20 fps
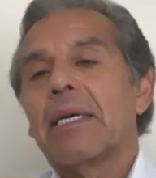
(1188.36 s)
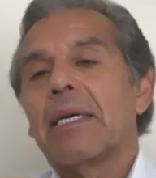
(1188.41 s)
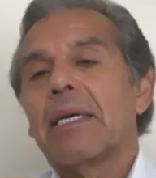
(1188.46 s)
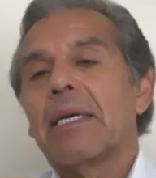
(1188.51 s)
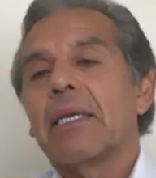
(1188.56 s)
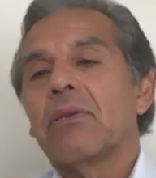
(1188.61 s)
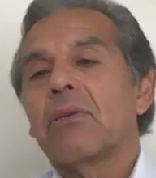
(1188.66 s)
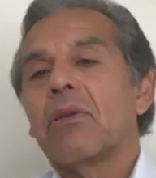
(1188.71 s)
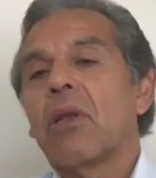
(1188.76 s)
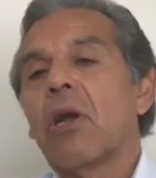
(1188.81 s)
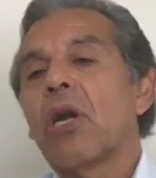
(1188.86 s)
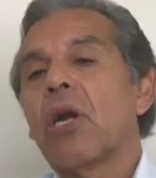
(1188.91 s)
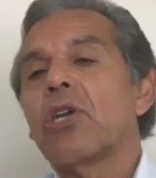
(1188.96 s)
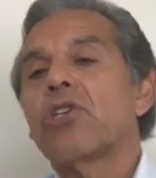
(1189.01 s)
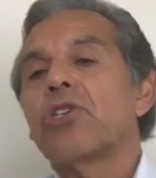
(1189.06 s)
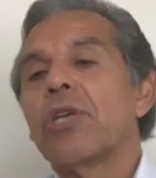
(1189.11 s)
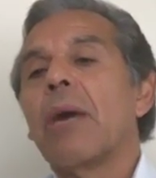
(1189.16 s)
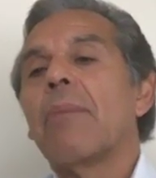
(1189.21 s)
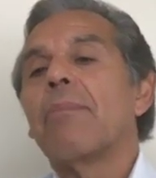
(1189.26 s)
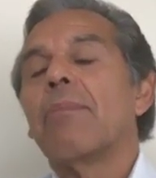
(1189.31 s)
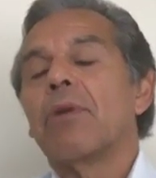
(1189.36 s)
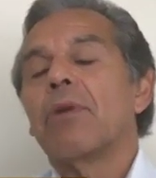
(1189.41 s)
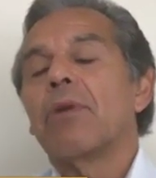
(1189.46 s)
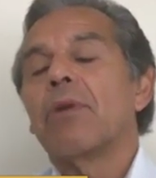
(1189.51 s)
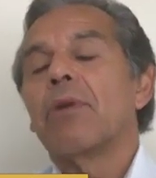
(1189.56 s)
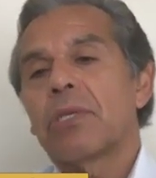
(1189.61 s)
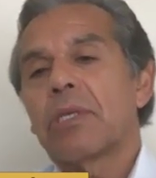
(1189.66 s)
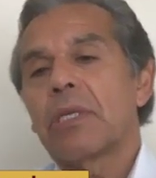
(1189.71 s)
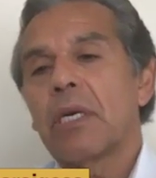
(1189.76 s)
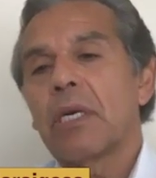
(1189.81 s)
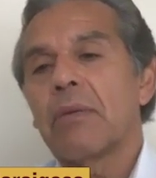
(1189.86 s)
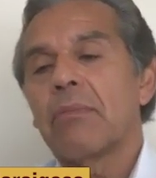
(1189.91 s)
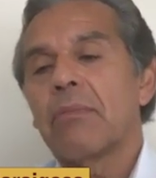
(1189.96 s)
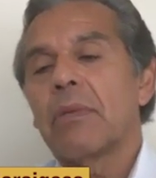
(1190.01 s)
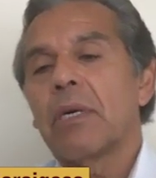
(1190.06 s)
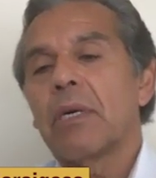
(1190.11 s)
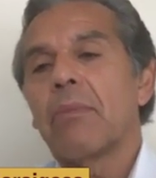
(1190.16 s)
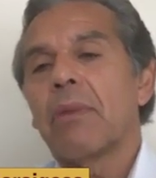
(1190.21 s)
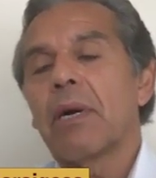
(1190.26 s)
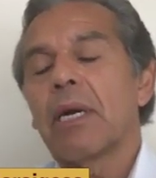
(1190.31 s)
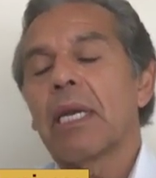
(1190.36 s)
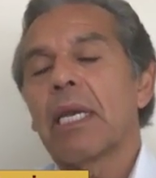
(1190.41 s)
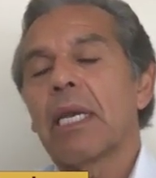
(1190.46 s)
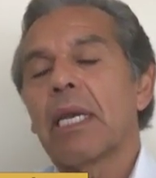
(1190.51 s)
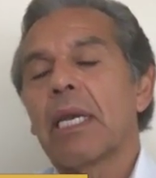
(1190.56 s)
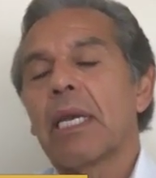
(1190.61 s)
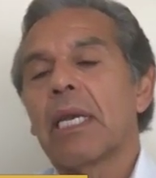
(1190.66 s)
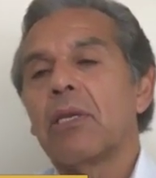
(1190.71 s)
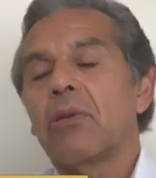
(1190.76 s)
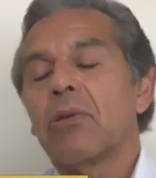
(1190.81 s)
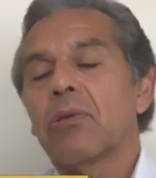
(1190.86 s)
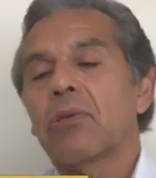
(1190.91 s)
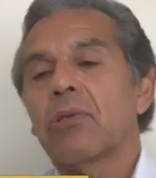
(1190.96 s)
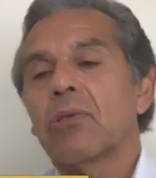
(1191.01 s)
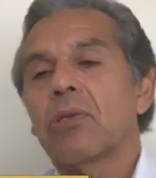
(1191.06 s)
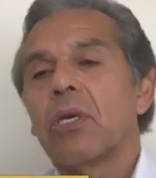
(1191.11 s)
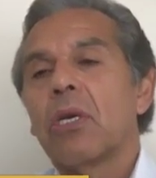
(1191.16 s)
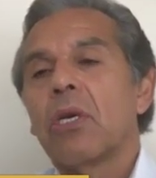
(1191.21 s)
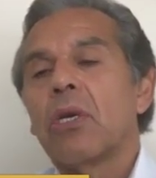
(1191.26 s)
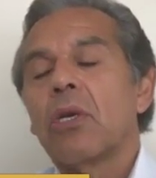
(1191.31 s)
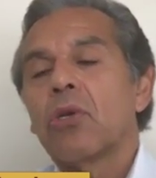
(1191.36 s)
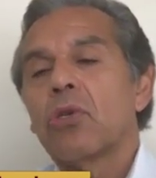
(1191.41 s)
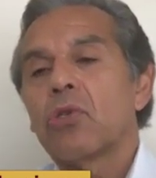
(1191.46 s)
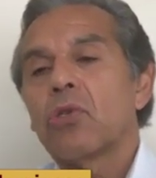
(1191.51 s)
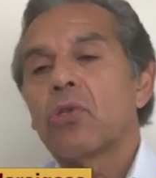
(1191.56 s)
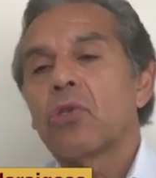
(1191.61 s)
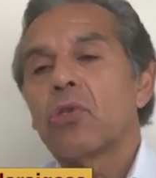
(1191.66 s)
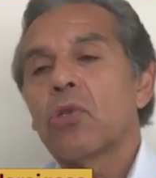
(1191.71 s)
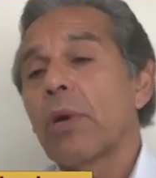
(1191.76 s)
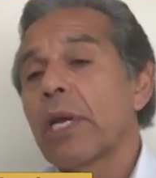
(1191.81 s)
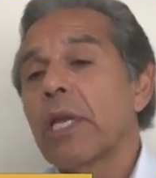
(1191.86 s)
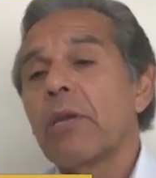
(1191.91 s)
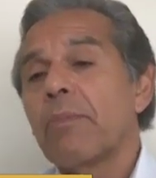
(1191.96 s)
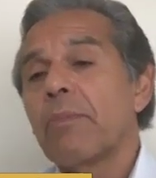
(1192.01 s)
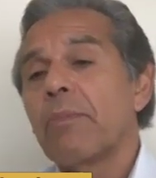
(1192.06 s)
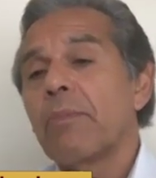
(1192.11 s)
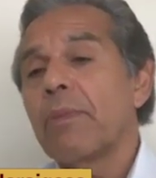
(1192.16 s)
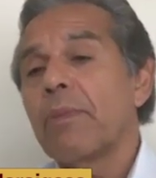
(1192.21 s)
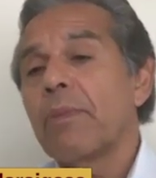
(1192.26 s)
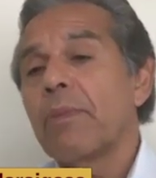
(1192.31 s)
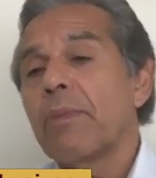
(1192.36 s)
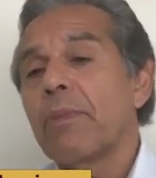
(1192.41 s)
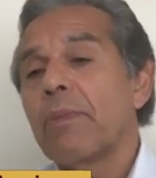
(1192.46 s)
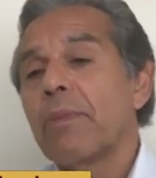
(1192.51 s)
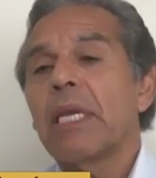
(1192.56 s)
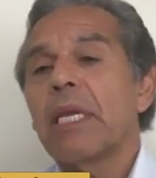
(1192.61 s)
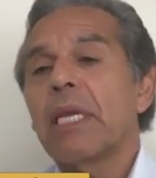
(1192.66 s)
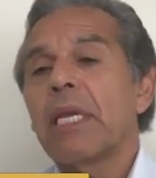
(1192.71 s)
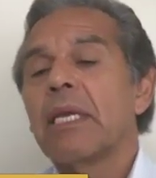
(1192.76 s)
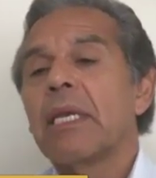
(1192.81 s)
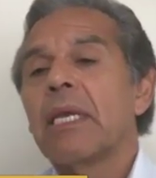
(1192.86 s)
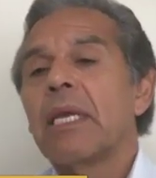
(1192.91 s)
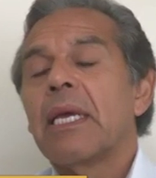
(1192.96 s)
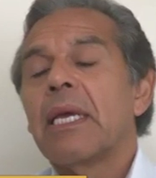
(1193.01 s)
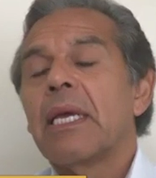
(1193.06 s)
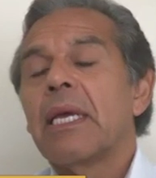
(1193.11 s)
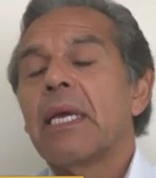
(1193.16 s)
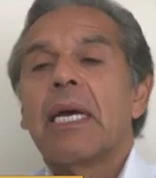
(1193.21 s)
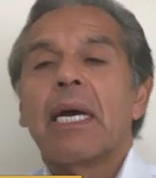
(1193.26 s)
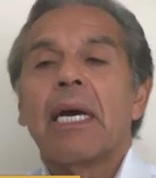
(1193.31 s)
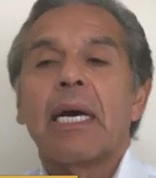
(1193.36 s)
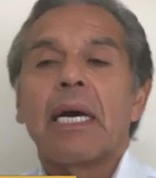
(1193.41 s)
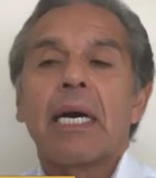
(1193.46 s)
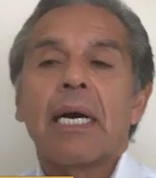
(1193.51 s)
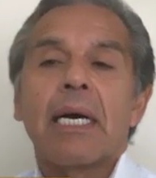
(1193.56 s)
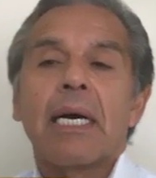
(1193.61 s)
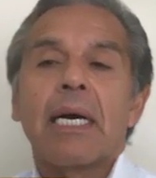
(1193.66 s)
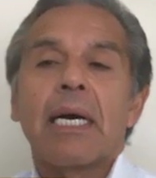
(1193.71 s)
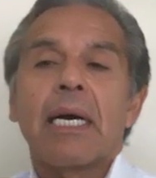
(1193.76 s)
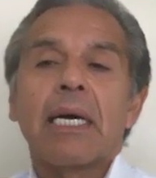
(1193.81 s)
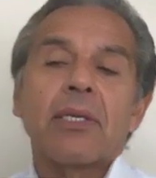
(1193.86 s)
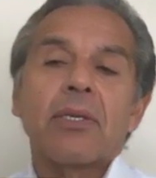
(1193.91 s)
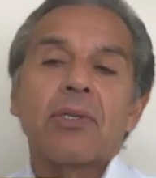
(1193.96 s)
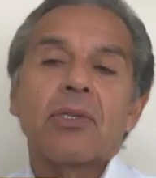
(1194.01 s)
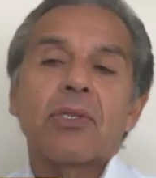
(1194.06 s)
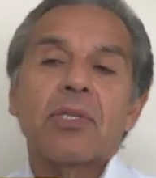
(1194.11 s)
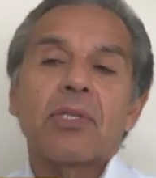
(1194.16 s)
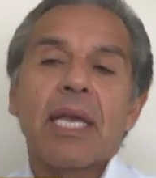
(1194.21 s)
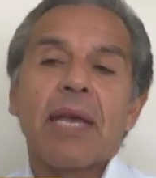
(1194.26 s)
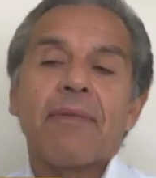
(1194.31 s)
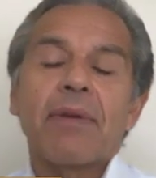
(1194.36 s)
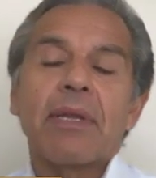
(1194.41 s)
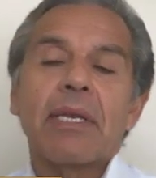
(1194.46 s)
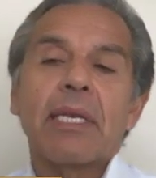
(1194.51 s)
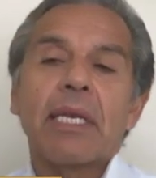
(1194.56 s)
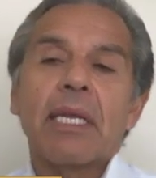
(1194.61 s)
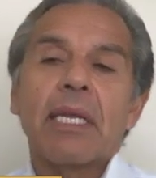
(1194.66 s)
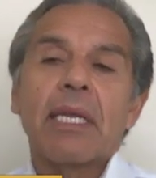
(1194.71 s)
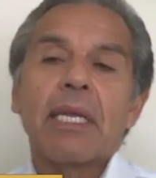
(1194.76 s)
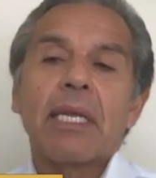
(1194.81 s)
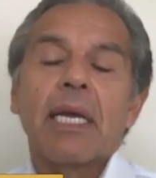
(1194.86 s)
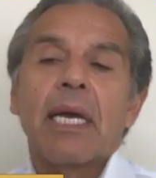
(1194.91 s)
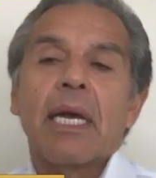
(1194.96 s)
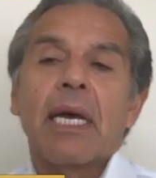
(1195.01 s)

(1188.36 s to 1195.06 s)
in large numbers among Latinos. So we're going to be working in 7